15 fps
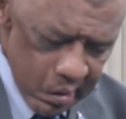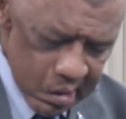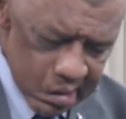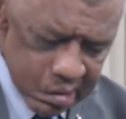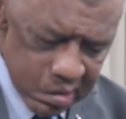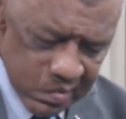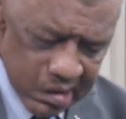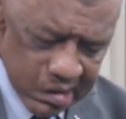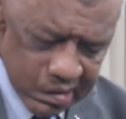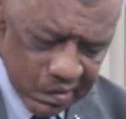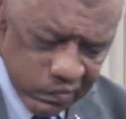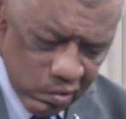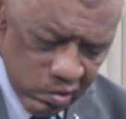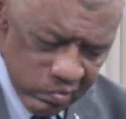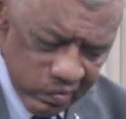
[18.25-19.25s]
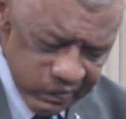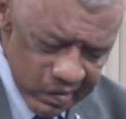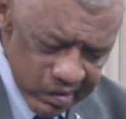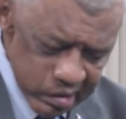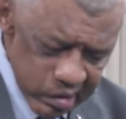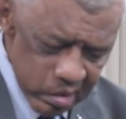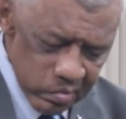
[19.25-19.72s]
As the Minister for Home
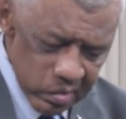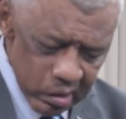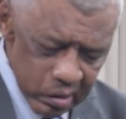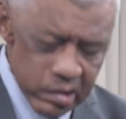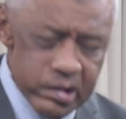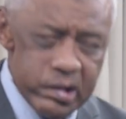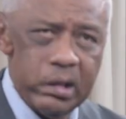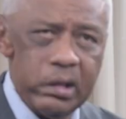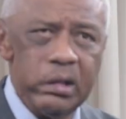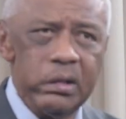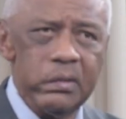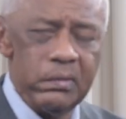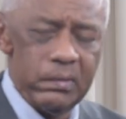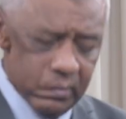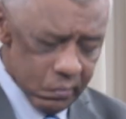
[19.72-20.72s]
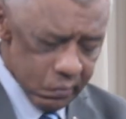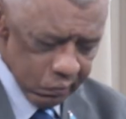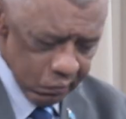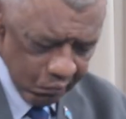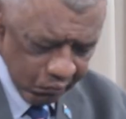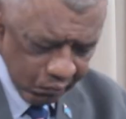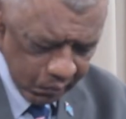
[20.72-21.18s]
Affairs and Immigration,
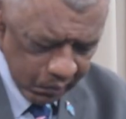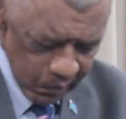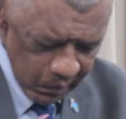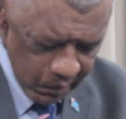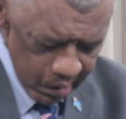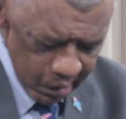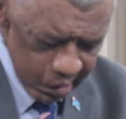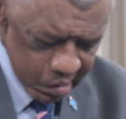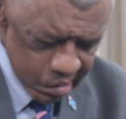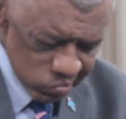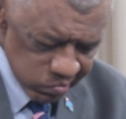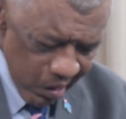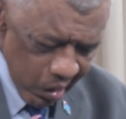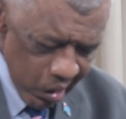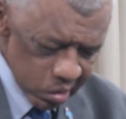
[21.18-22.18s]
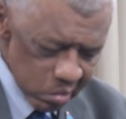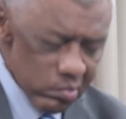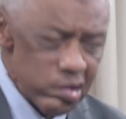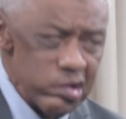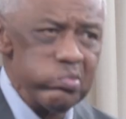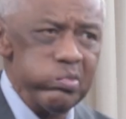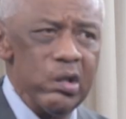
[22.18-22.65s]
it is my
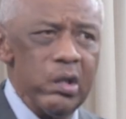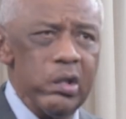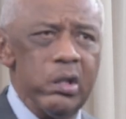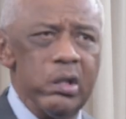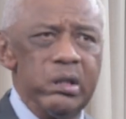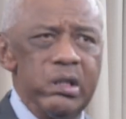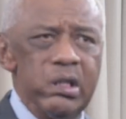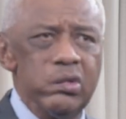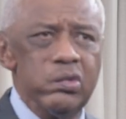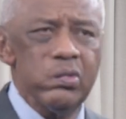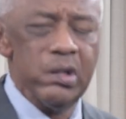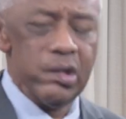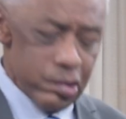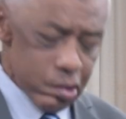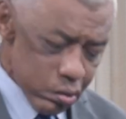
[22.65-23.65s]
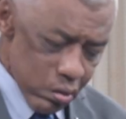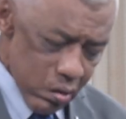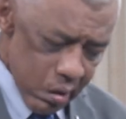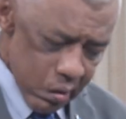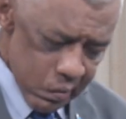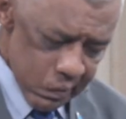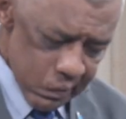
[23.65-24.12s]
utmost priority to
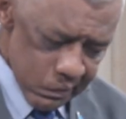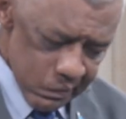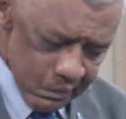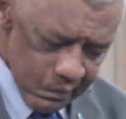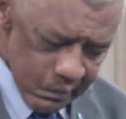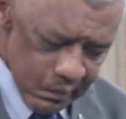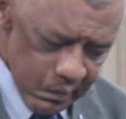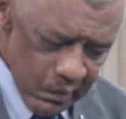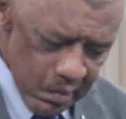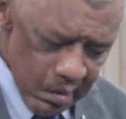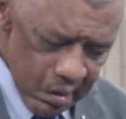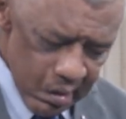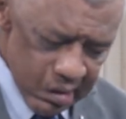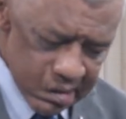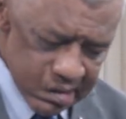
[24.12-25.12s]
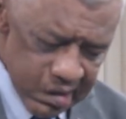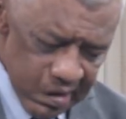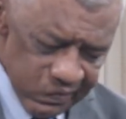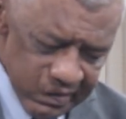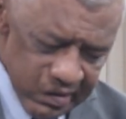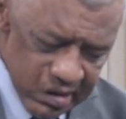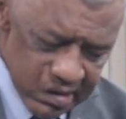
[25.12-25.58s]
ensure the
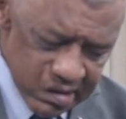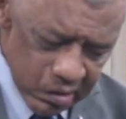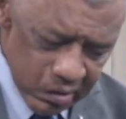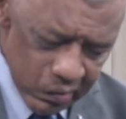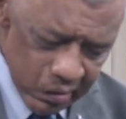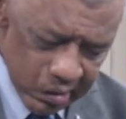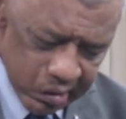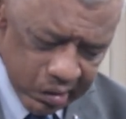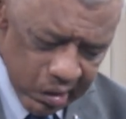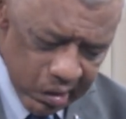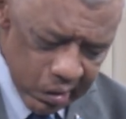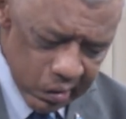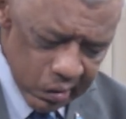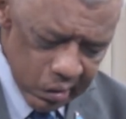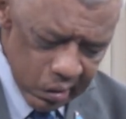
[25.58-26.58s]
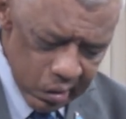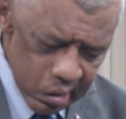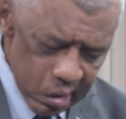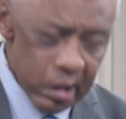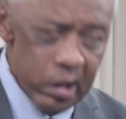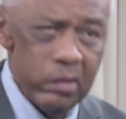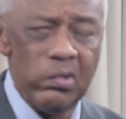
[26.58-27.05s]
safety, security,
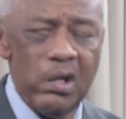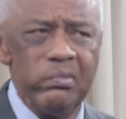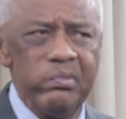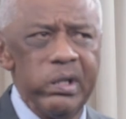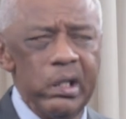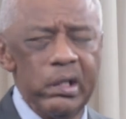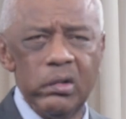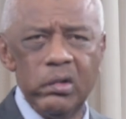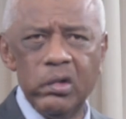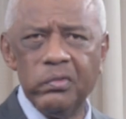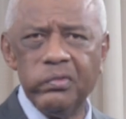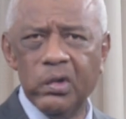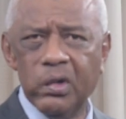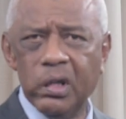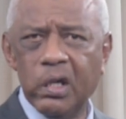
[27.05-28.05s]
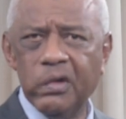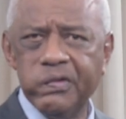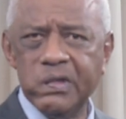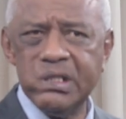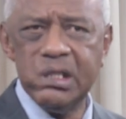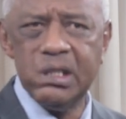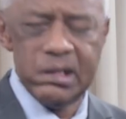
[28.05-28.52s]
and well-being of all our
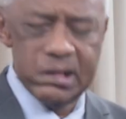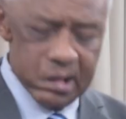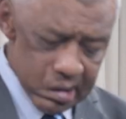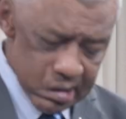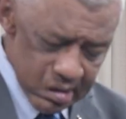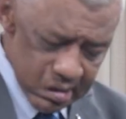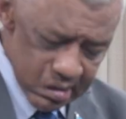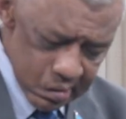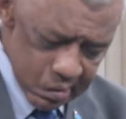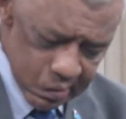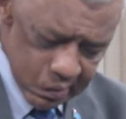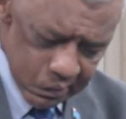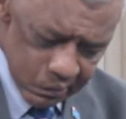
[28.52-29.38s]
Fijian citizens.